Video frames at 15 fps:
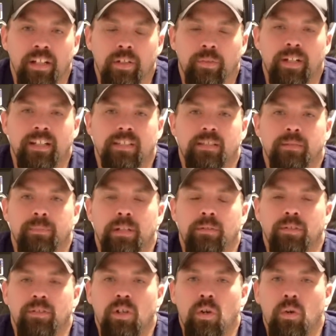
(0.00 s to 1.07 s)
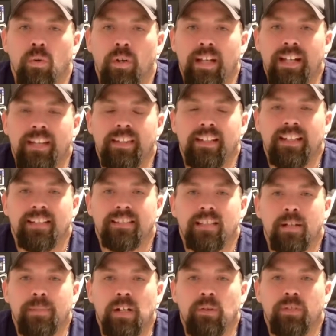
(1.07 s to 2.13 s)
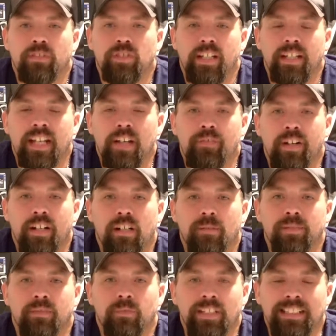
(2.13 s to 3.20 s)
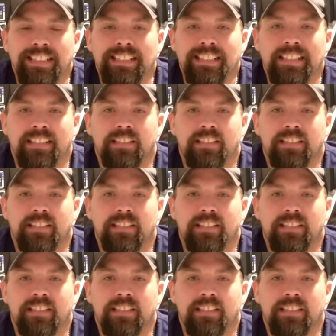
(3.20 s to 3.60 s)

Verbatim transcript: greatest to be able to know anything that's coming out with JK Firearms recently.